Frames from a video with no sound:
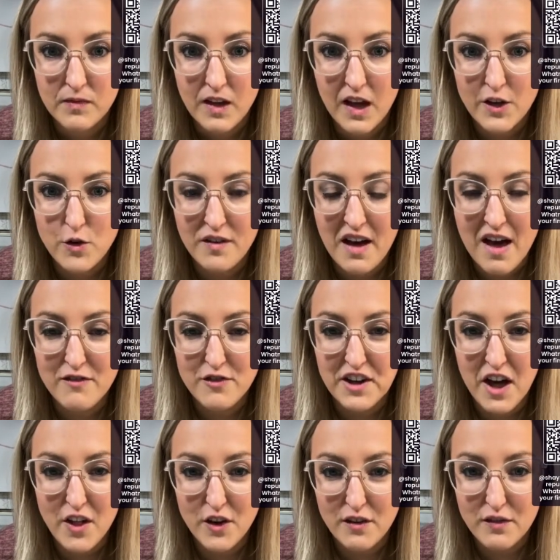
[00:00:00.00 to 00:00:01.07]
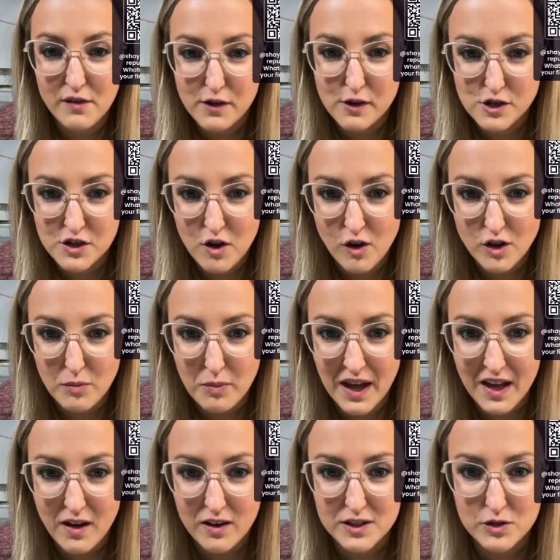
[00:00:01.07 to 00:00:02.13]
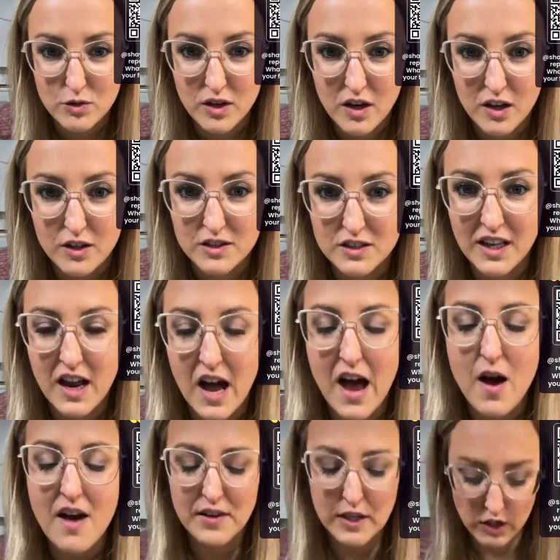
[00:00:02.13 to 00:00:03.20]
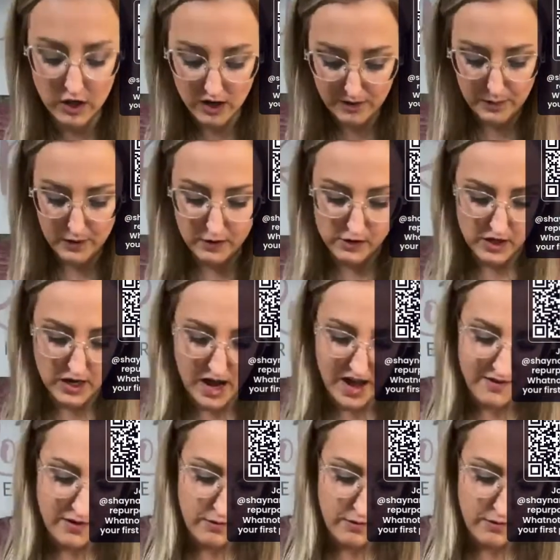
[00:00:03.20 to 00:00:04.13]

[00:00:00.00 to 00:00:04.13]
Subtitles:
You have every color of the Fusion, all the paint contour colors, and I have to look up Fusion. I haven't